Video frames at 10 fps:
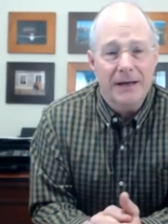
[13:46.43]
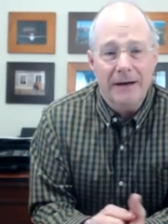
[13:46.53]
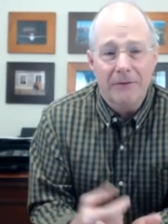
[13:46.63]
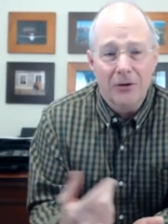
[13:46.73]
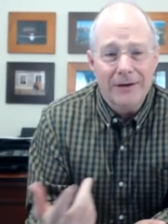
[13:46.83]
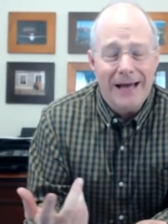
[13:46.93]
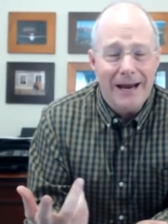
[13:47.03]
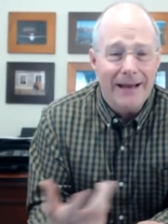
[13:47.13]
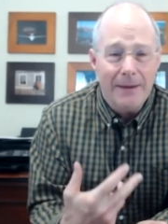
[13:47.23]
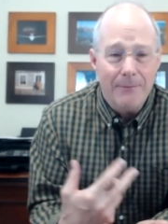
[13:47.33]
And I've learned how
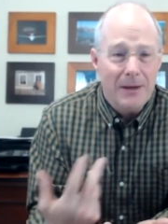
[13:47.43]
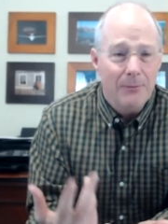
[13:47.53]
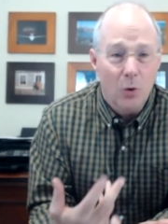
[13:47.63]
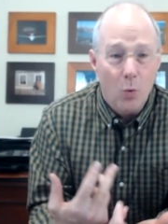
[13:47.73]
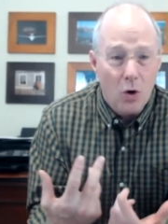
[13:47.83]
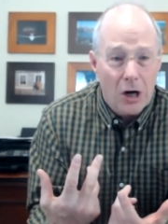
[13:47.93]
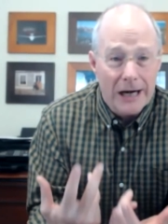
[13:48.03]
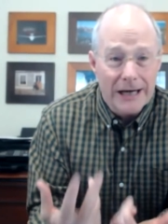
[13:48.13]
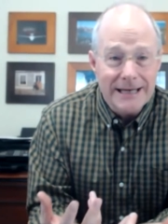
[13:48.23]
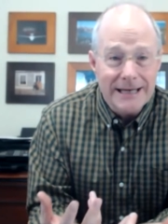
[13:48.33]
to get people to work
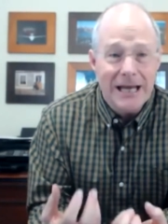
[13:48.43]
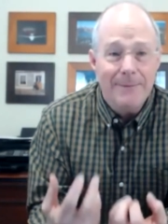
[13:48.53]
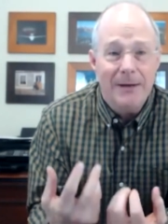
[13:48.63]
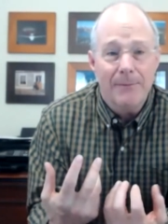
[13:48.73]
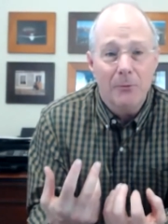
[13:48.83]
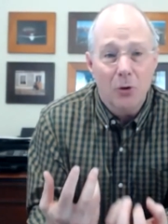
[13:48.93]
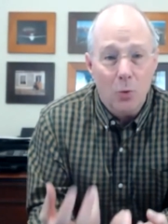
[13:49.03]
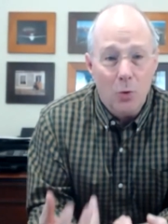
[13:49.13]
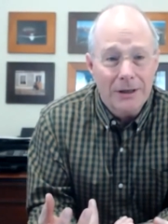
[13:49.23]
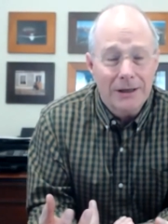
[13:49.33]
on a team and get people to
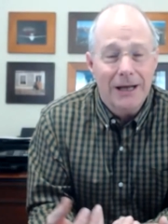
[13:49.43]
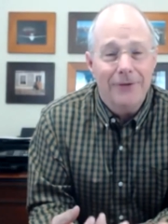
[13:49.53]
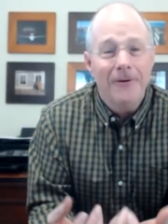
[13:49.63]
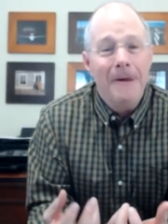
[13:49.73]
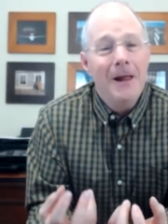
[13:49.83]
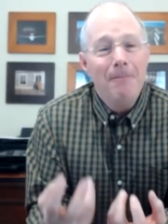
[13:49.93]
work together.